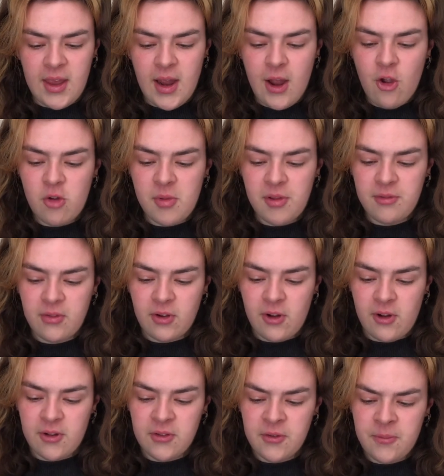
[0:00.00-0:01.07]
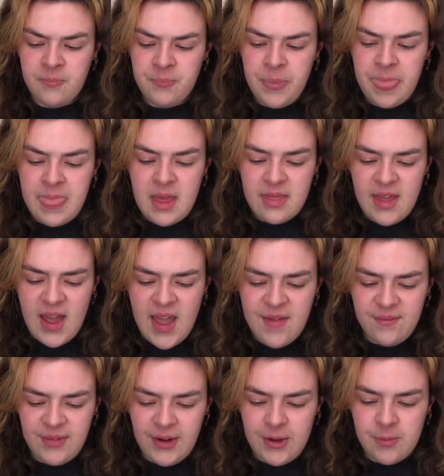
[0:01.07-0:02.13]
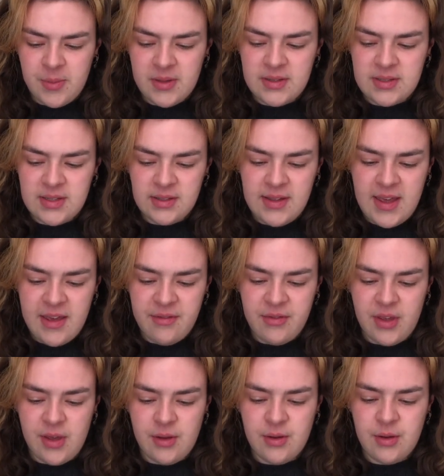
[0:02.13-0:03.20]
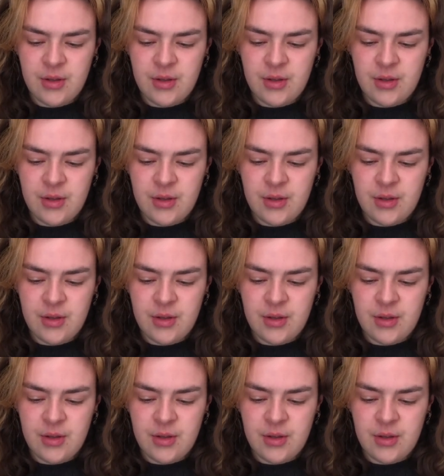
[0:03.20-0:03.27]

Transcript: I almost forgot. That envelope is still here for you.